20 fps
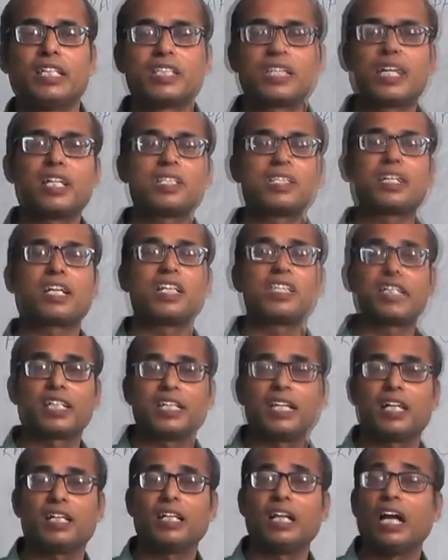this is
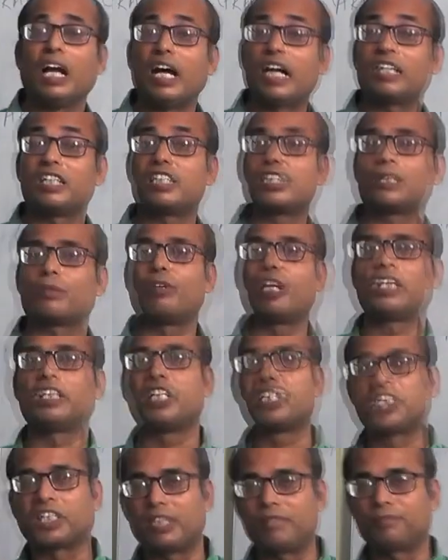considered as a
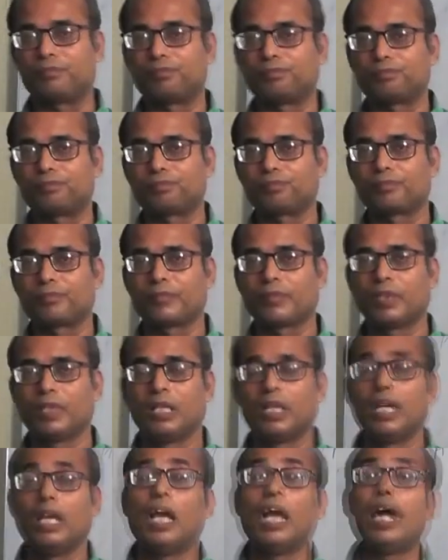civilization.
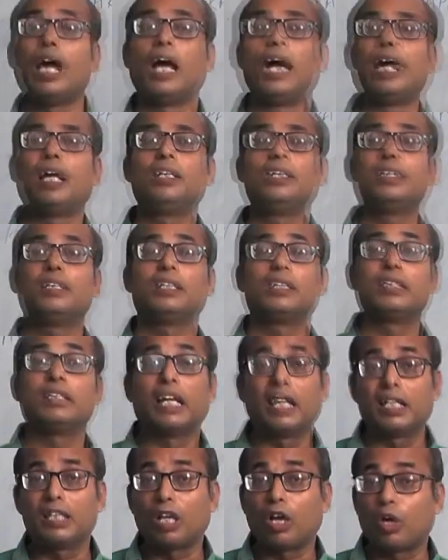And
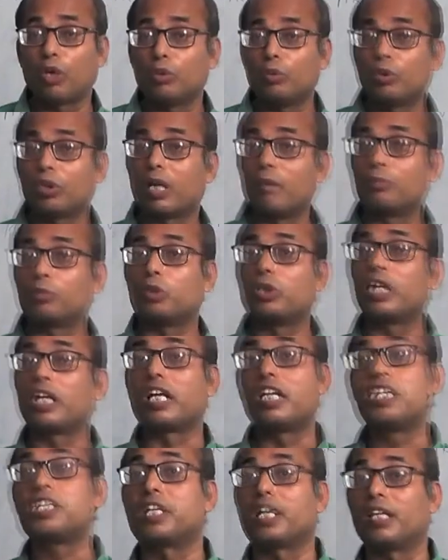then now you come to the
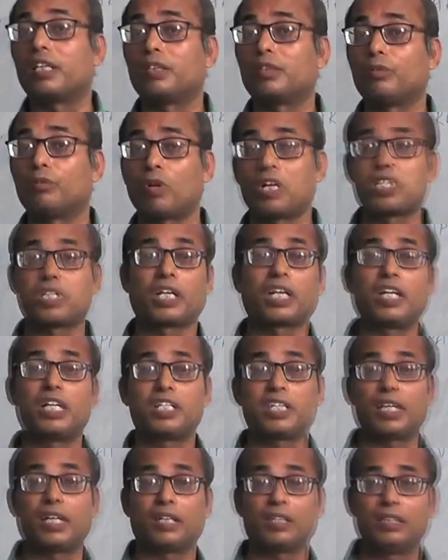culture. What's a
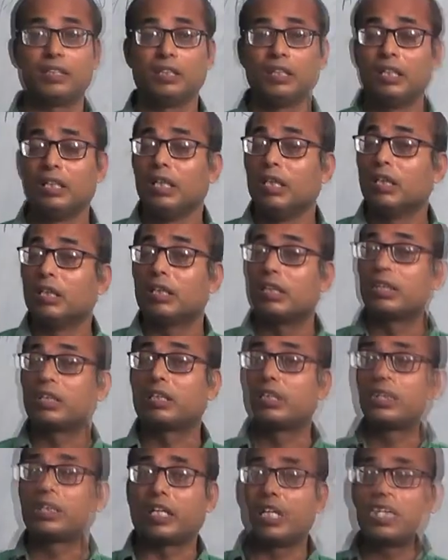culture?
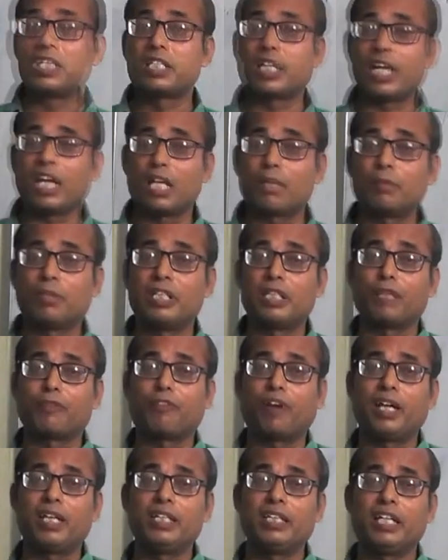Culture has been
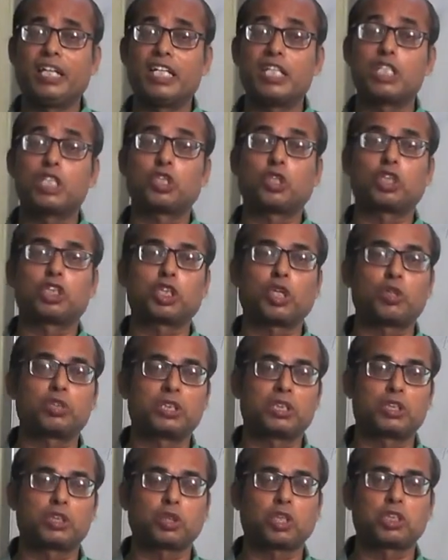defined in
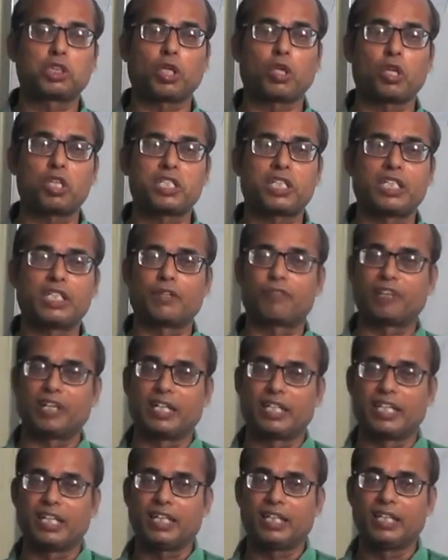sociology
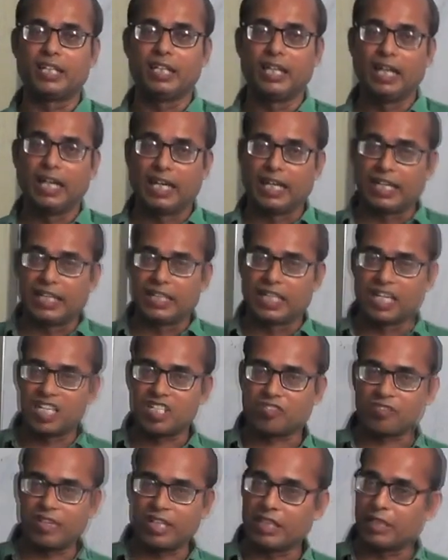differently, in
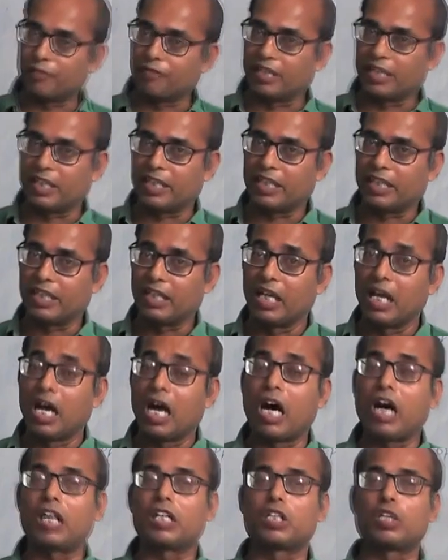history differently.
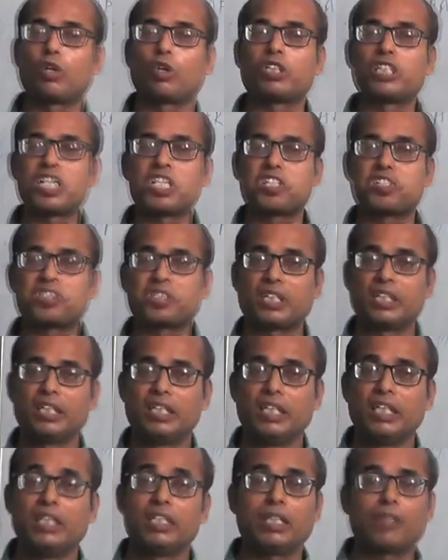
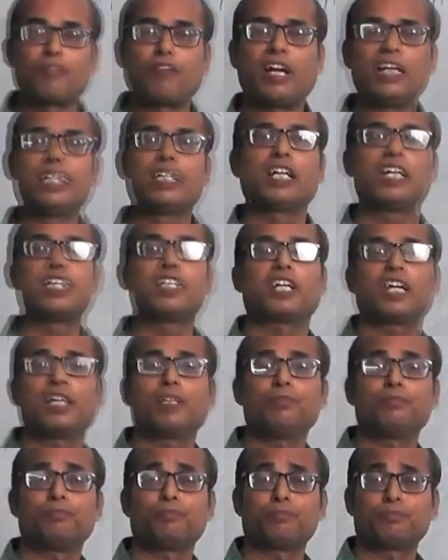Archaeologists define
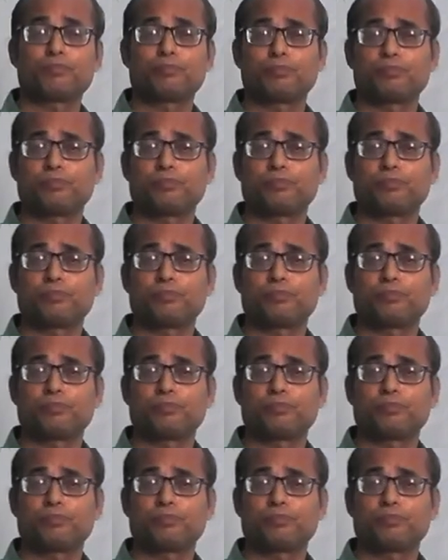culture